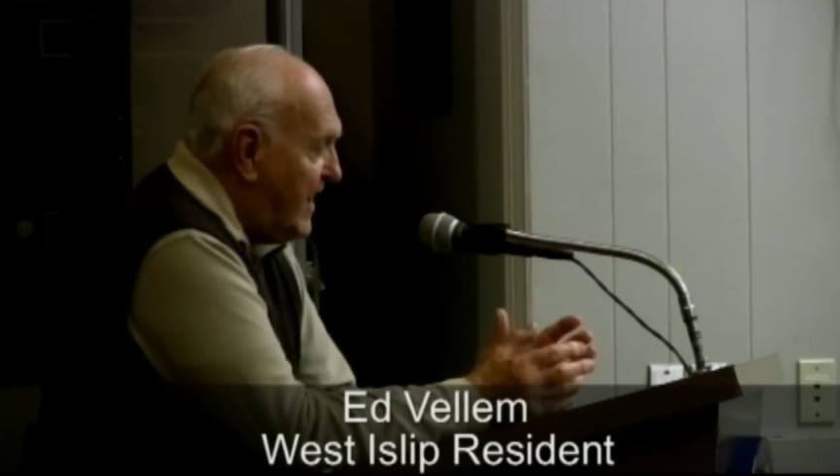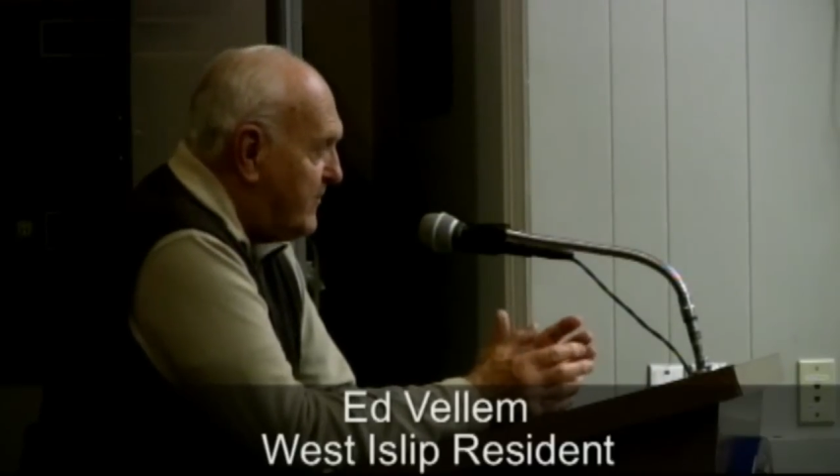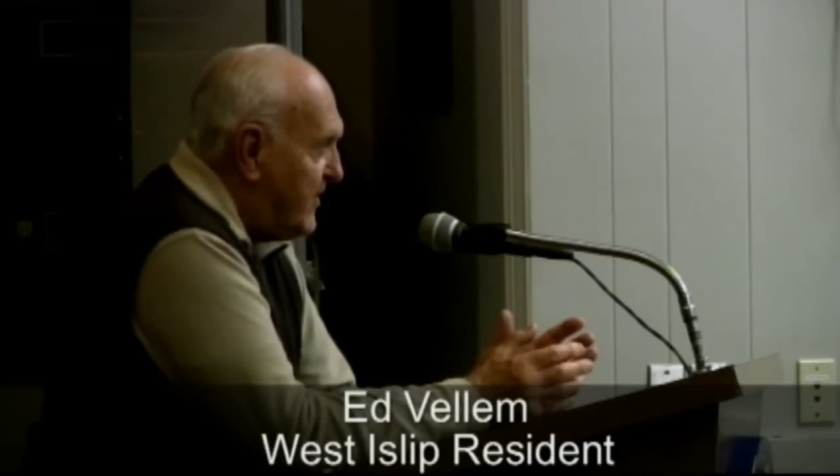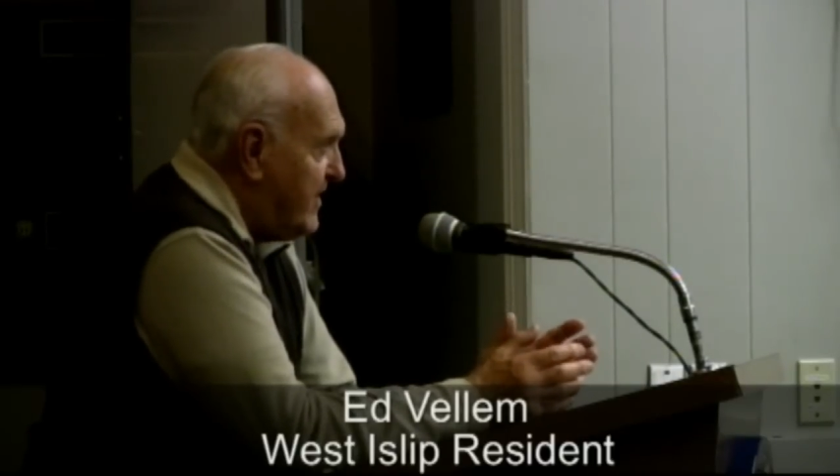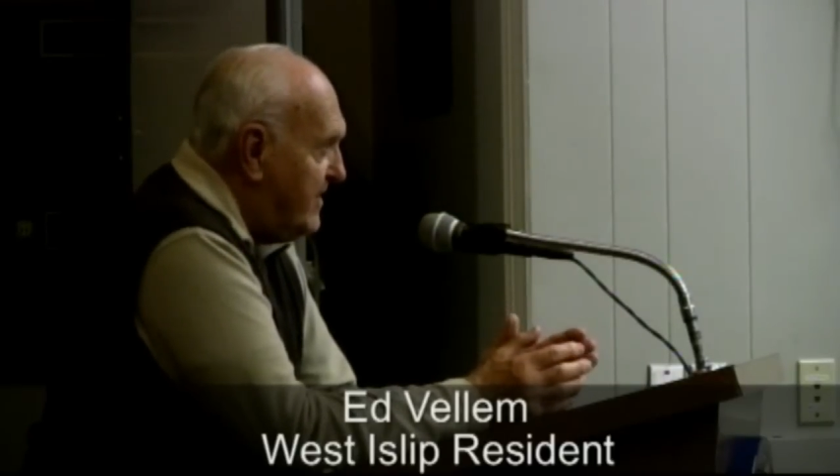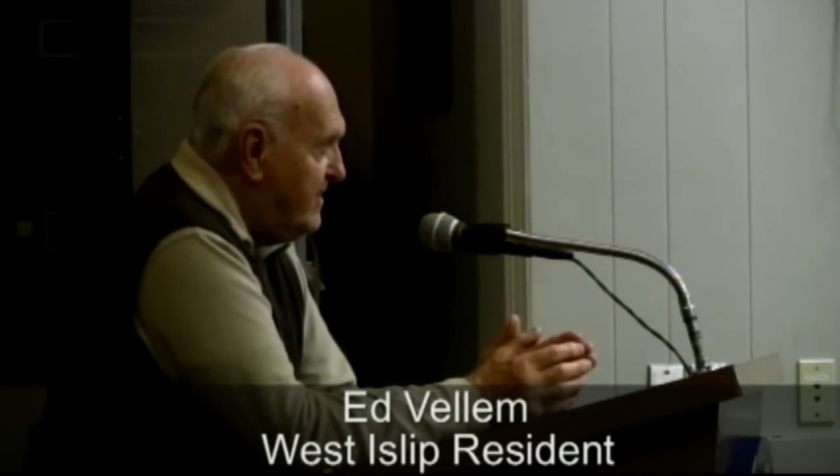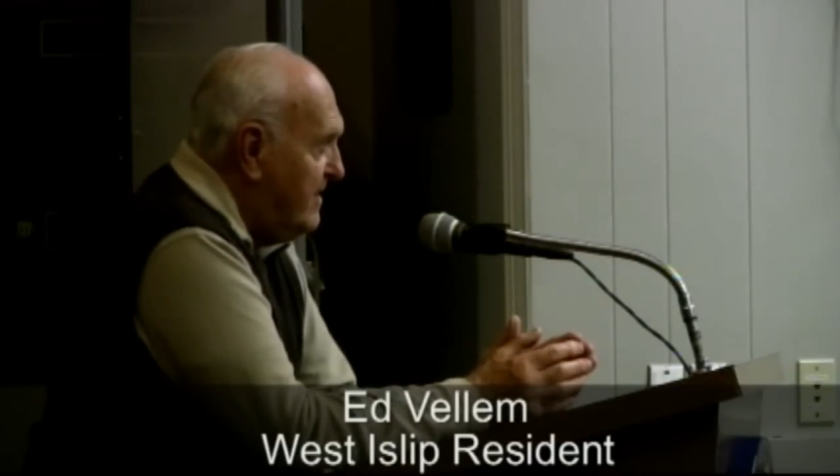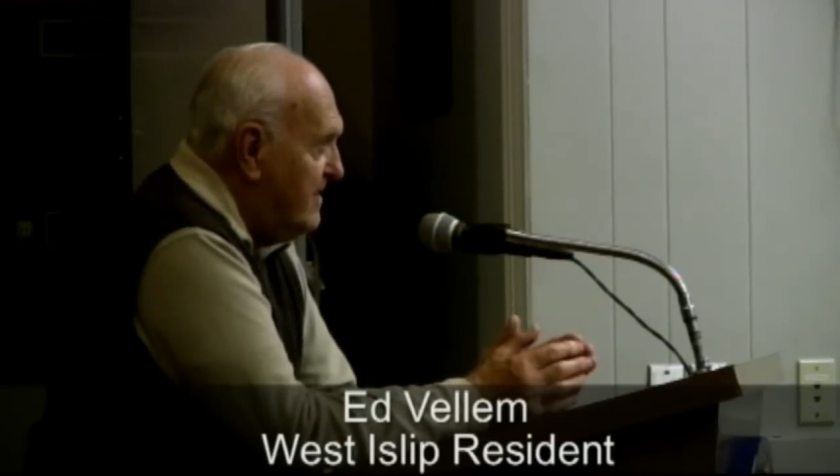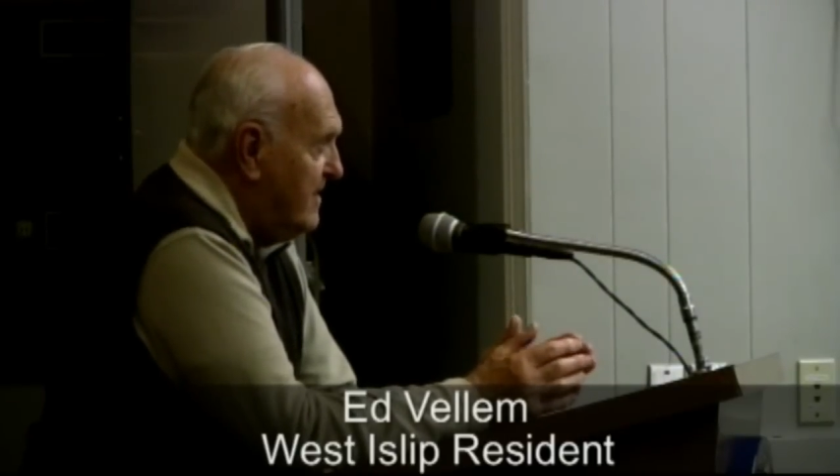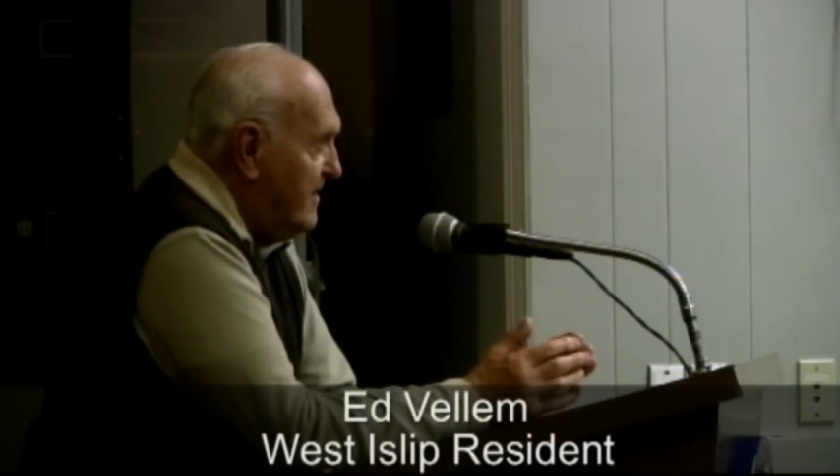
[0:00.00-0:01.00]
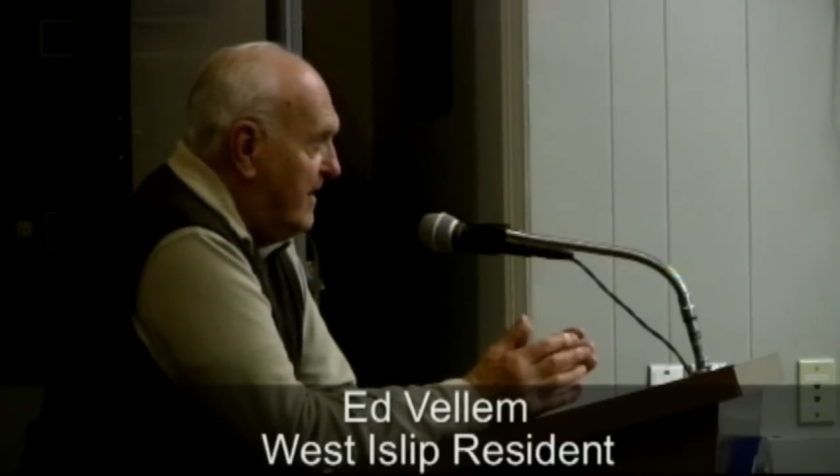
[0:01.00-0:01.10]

property,